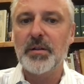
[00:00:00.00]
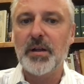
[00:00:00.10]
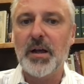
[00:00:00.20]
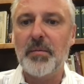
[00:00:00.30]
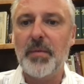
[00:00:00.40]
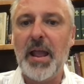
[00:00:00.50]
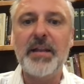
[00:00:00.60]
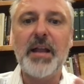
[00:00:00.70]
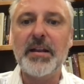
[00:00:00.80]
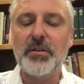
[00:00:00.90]

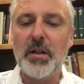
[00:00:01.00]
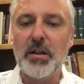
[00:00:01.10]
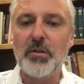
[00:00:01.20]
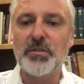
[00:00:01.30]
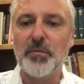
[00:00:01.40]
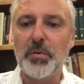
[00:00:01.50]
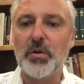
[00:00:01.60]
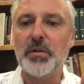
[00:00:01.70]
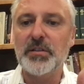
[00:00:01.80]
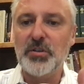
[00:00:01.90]
and accusative
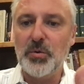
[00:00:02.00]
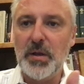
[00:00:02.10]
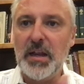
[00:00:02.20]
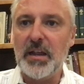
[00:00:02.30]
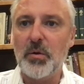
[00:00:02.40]
plural is unique.